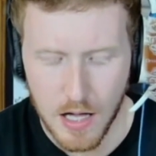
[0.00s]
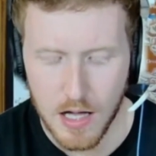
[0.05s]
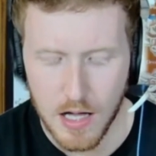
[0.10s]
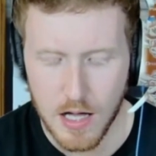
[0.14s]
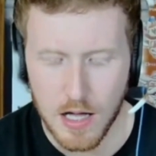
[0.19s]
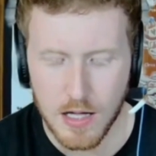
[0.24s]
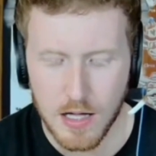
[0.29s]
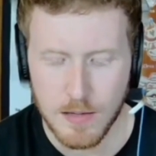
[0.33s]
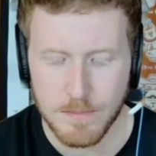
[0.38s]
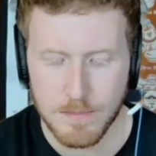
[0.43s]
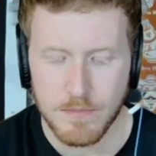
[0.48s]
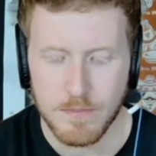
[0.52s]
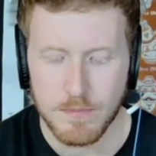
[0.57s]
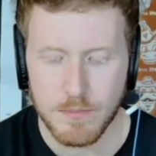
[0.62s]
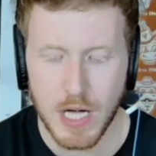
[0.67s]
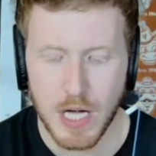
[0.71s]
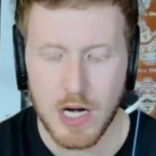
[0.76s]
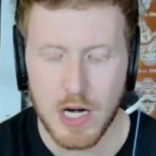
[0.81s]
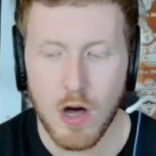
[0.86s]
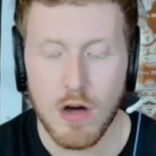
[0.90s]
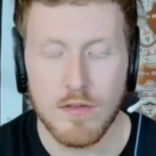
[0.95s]

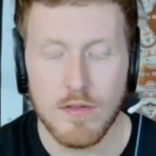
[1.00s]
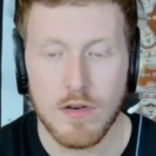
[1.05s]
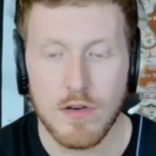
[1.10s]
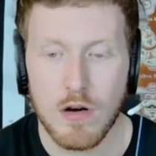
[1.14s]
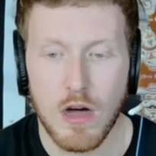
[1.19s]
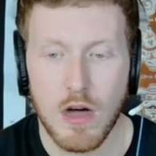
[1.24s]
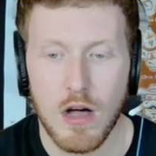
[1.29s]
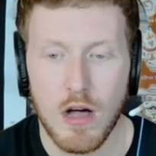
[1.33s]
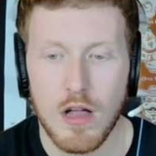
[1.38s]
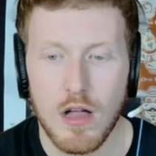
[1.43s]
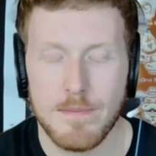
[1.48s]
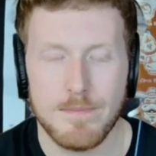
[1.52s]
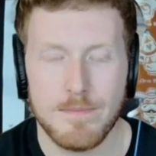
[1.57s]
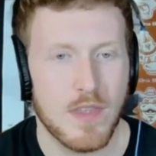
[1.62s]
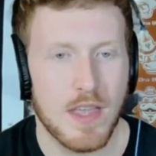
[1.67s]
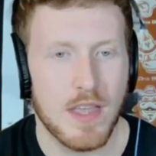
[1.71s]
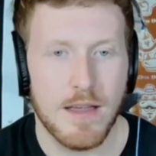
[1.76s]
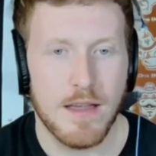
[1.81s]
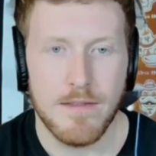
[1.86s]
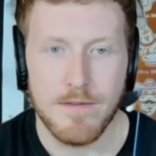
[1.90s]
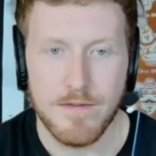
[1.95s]
But overall,
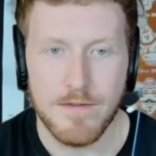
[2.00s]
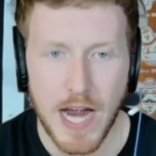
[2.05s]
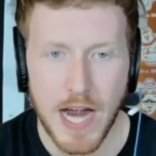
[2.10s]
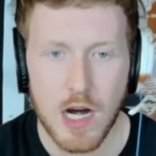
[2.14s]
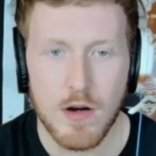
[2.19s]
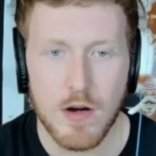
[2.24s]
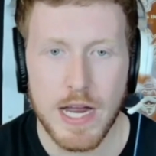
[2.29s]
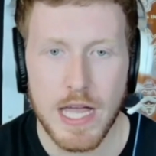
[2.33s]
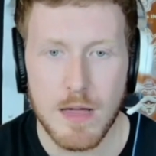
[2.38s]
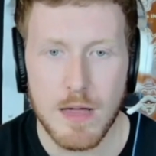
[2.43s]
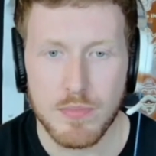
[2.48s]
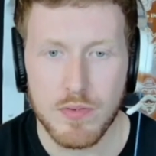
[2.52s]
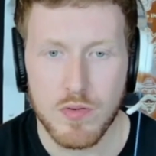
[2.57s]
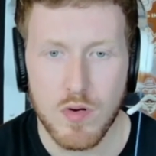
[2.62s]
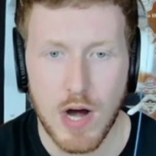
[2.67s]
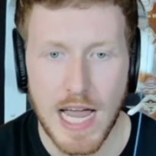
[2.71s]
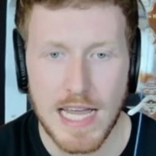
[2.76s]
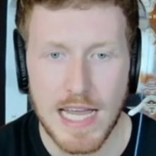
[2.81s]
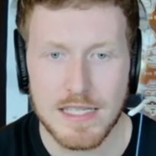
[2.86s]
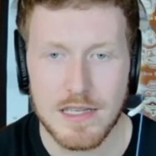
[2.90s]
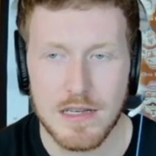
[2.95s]
very
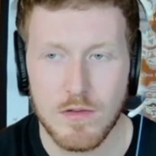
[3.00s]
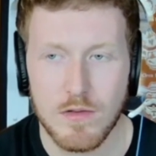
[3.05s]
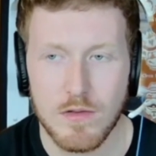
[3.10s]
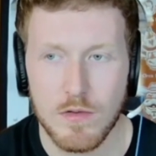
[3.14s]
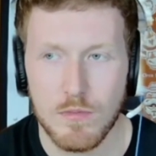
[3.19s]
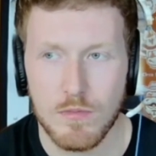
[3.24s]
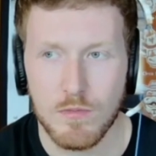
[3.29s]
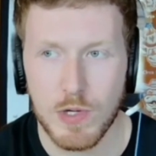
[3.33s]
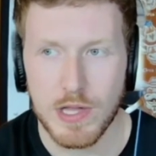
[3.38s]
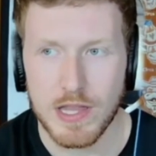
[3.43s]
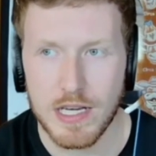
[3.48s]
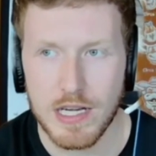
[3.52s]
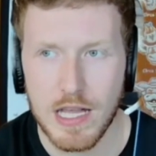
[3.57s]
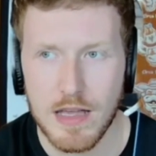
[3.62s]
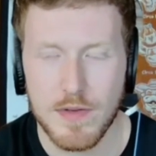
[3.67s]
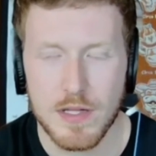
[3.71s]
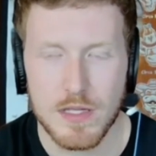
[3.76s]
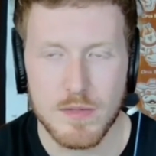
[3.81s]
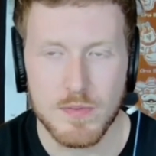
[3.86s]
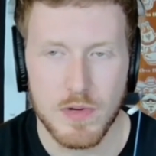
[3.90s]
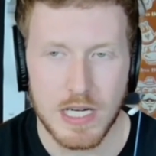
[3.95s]
impressed with the
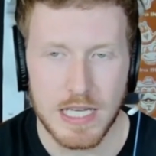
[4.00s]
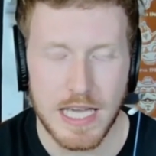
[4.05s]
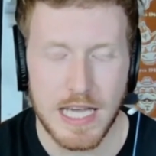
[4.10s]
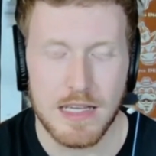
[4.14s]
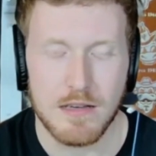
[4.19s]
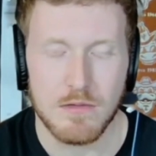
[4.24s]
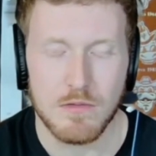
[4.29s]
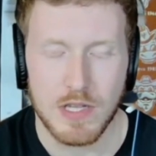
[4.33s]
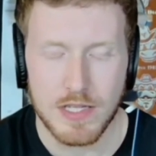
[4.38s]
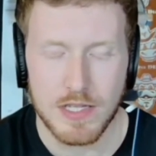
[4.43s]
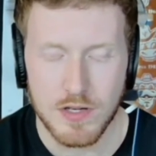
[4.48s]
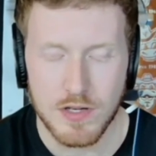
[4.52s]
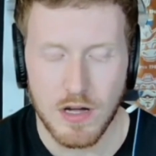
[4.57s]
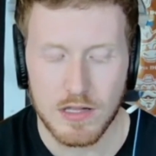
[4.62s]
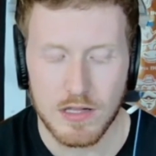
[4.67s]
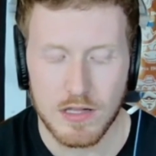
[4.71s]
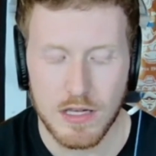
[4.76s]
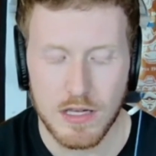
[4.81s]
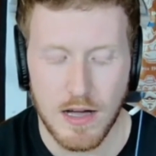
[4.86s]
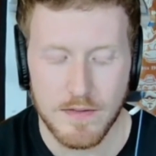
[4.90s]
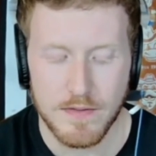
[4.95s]
defense. But again, let's
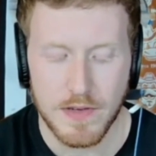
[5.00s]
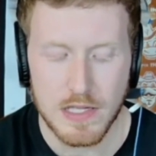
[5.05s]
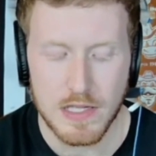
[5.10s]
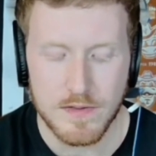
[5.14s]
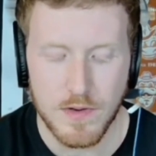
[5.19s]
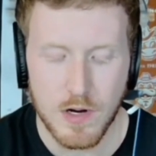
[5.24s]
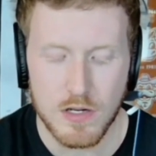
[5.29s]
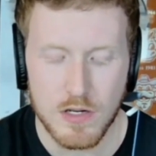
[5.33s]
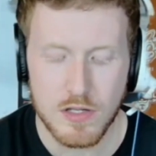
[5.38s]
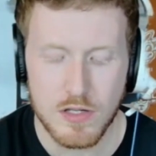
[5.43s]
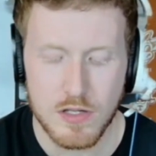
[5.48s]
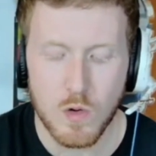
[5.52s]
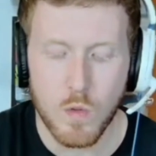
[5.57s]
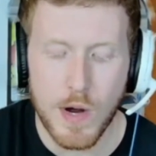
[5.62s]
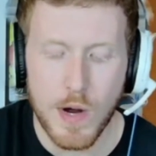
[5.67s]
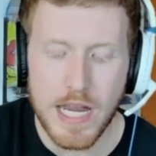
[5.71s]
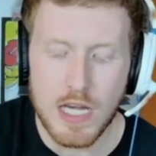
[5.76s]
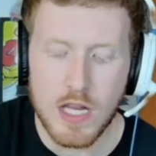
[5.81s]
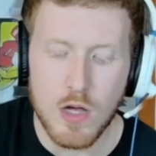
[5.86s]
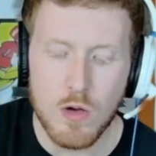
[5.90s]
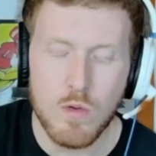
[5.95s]
talk the offense first.
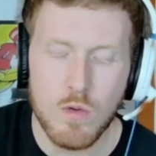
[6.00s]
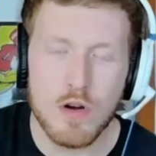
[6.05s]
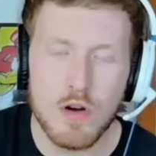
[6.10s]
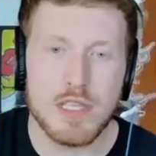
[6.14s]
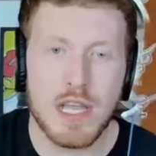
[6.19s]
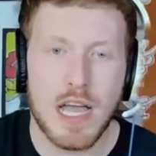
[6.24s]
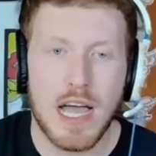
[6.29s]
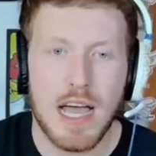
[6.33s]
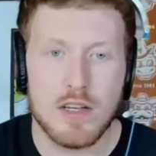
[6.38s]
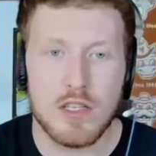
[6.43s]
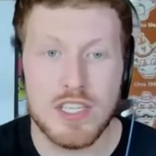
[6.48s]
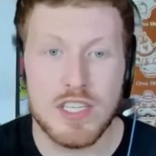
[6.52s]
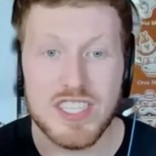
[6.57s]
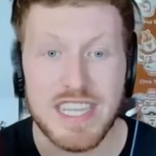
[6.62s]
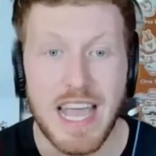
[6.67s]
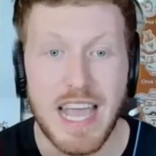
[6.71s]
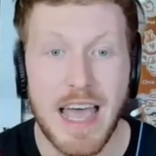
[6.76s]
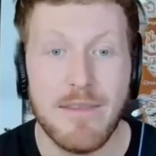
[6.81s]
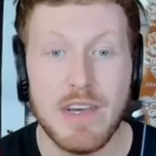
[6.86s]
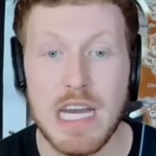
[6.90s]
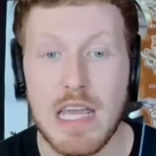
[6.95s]
Quinn Ewers,
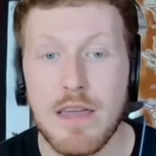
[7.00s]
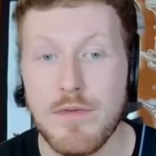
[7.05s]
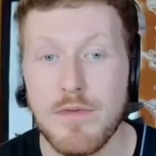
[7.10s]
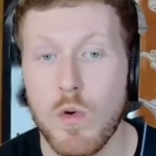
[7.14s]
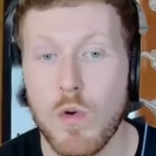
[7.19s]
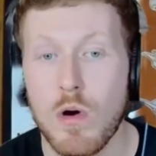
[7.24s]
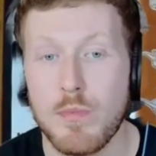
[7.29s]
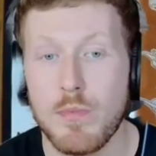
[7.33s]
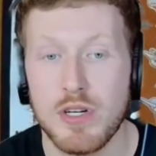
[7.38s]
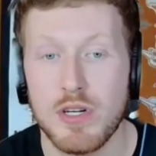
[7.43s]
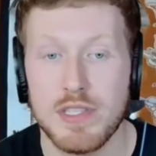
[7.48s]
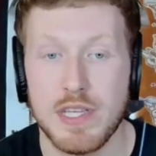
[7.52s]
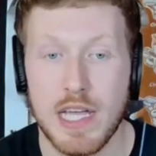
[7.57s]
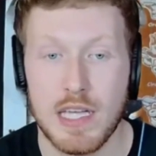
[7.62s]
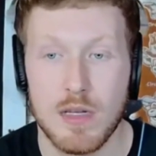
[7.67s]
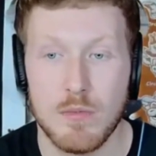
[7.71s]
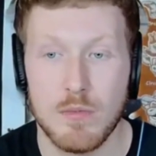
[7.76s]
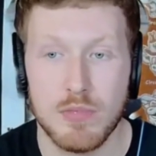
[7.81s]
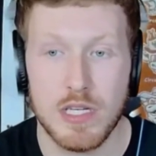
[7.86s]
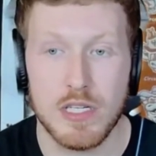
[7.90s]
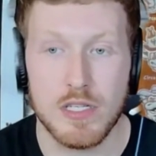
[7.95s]
74%
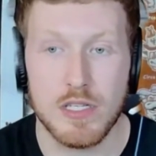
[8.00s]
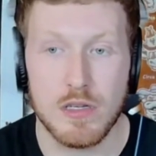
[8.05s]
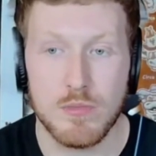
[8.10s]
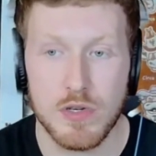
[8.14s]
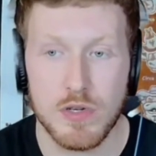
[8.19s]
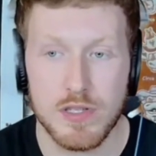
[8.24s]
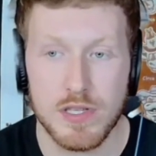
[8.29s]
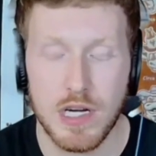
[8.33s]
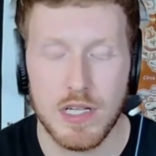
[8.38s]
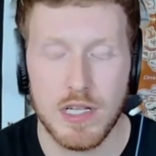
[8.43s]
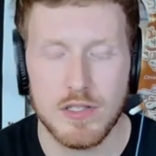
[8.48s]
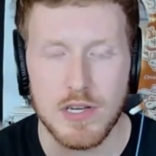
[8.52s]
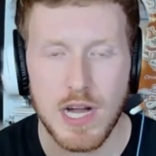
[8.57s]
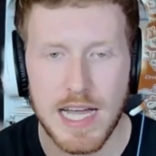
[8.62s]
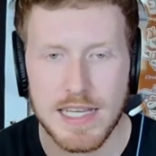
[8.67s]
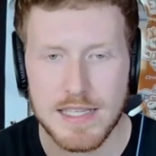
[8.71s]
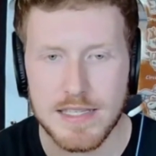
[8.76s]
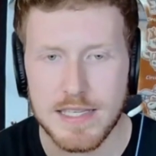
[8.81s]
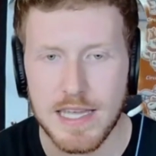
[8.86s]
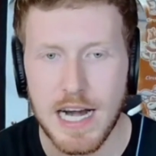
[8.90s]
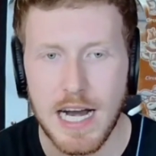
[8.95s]
completion percentage.
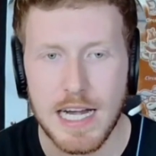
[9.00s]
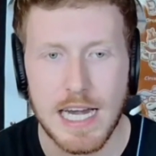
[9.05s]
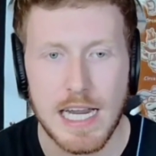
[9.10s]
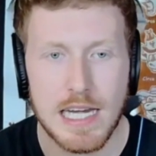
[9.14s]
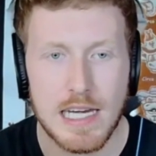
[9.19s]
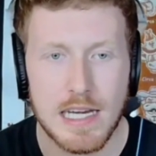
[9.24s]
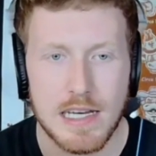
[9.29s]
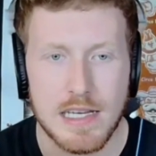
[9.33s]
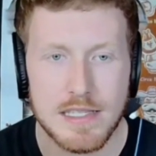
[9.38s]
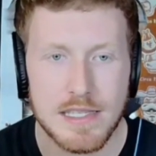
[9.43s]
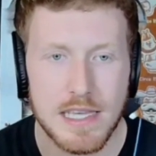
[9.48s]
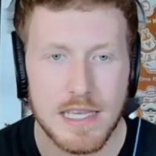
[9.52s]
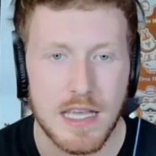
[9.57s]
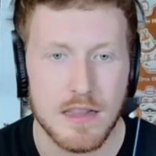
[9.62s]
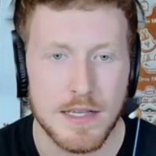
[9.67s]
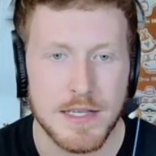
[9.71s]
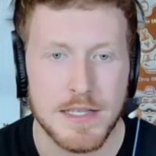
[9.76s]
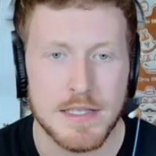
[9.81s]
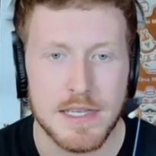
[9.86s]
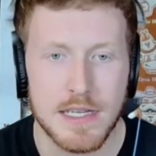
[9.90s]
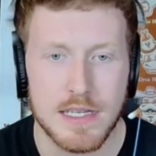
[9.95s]
I said I needed to see at
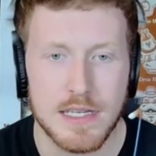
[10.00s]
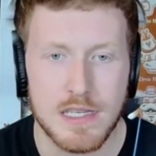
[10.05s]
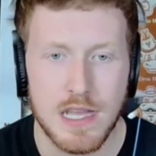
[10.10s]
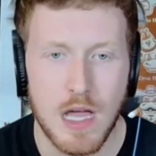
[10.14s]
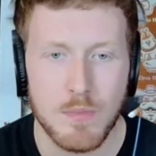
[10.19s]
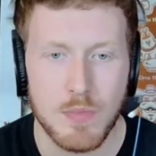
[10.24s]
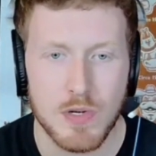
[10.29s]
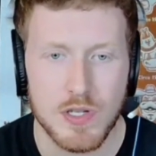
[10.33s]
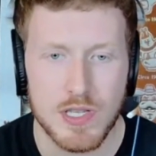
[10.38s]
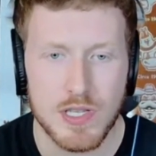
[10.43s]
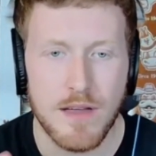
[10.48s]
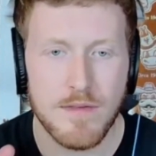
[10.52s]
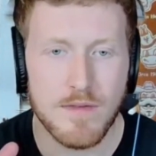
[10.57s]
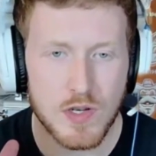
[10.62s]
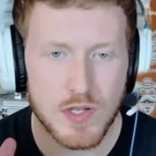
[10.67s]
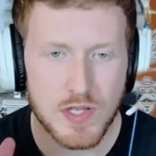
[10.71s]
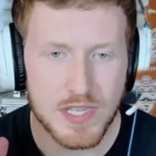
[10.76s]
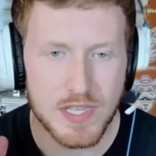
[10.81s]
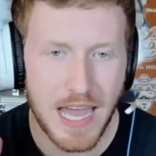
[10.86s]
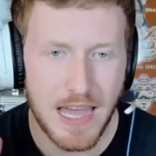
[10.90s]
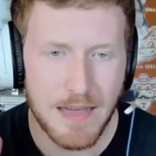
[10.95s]
least 68%
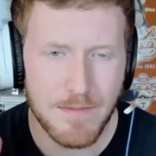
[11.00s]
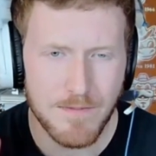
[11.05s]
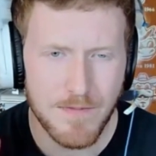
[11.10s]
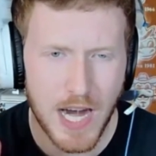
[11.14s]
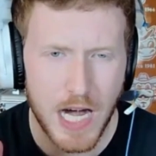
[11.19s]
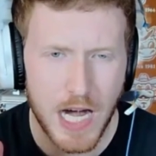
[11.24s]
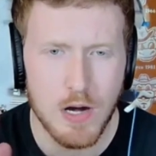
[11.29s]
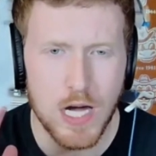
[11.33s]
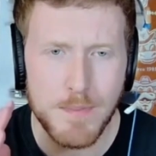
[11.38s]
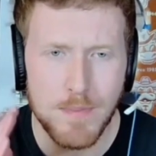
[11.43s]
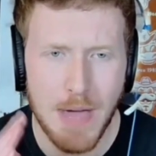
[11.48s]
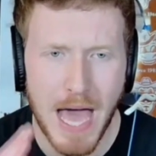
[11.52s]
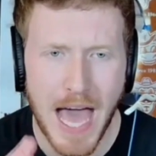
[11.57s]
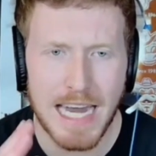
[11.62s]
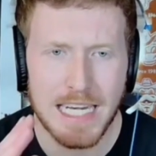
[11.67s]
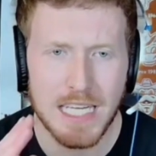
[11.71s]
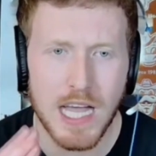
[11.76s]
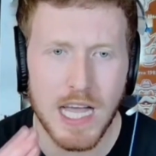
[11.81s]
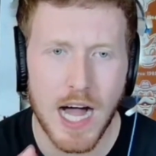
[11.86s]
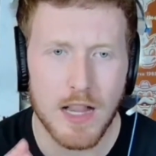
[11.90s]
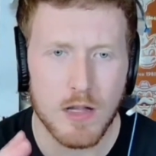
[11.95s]
versus a very
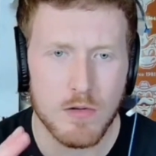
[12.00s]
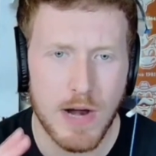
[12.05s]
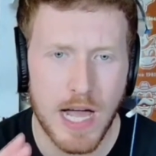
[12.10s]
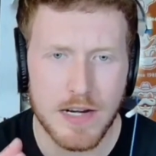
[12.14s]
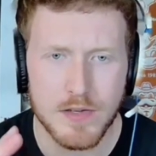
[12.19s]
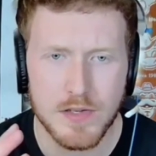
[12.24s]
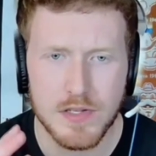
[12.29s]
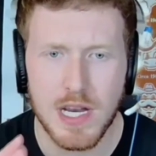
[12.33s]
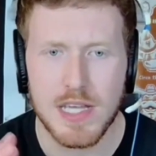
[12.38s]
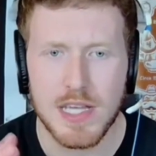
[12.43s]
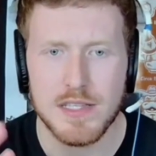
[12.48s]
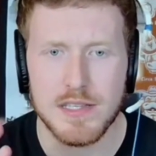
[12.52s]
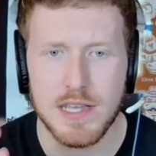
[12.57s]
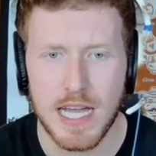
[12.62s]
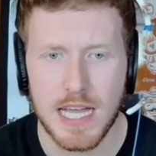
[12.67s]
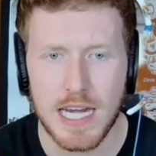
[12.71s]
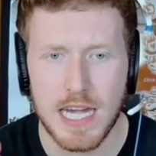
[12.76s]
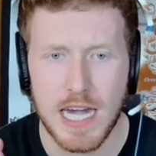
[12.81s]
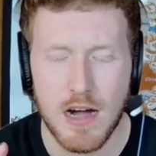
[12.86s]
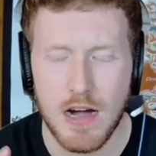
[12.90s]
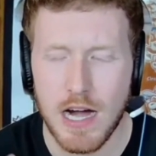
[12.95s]
bad Colorado State
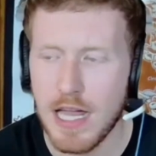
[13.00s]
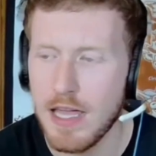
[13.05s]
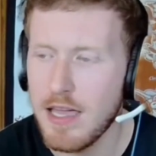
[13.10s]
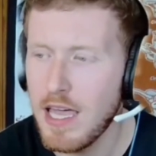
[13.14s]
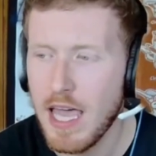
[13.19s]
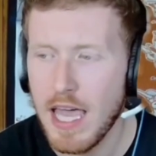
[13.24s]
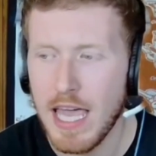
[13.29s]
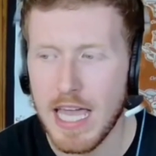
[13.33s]
secondary.